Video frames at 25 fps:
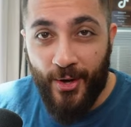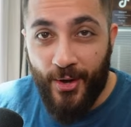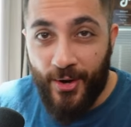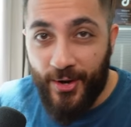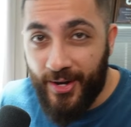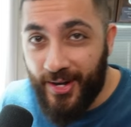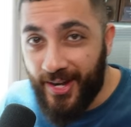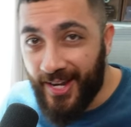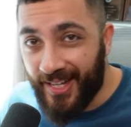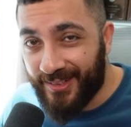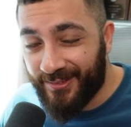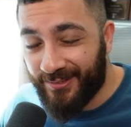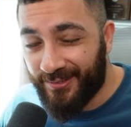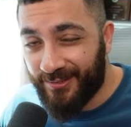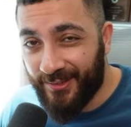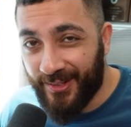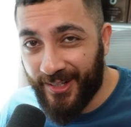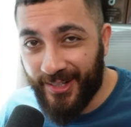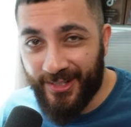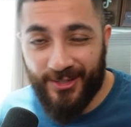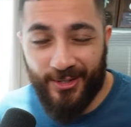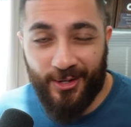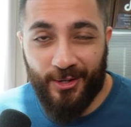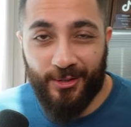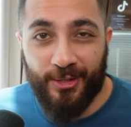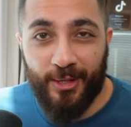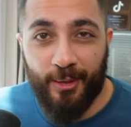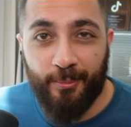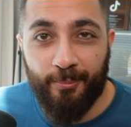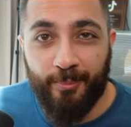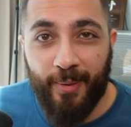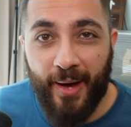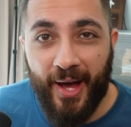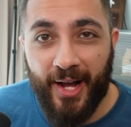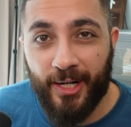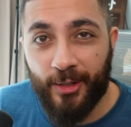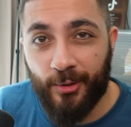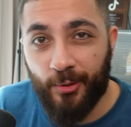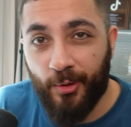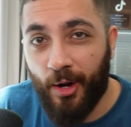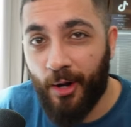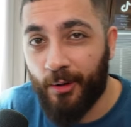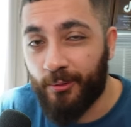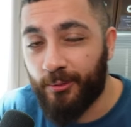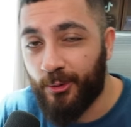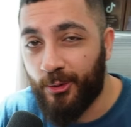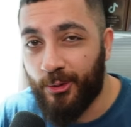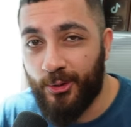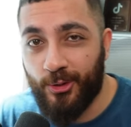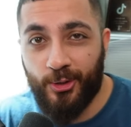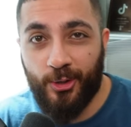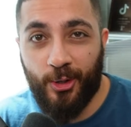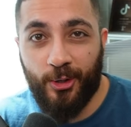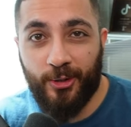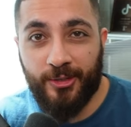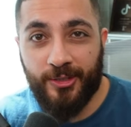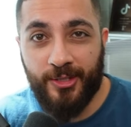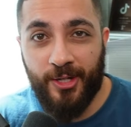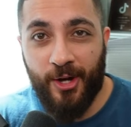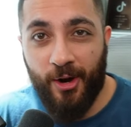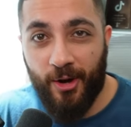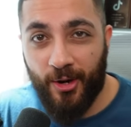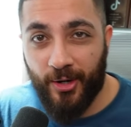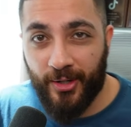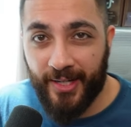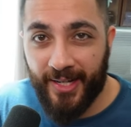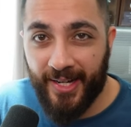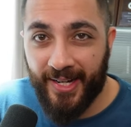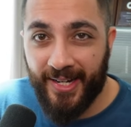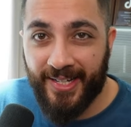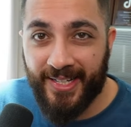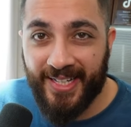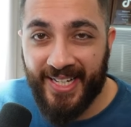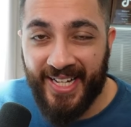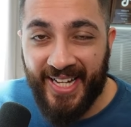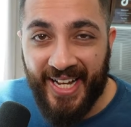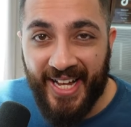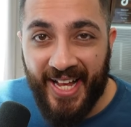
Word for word: Netflix on the background, you start talking,